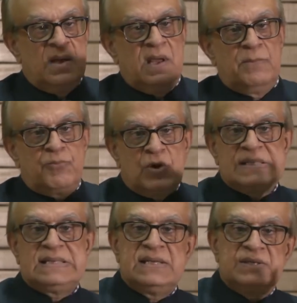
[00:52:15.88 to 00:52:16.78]
and
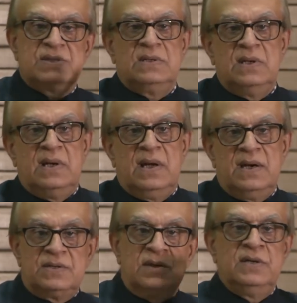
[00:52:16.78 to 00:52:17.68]
processed
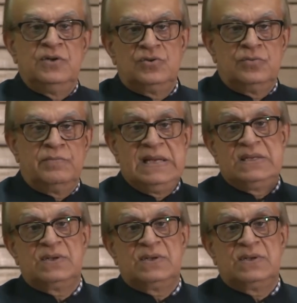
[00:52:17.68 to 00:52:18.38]
and turned into mind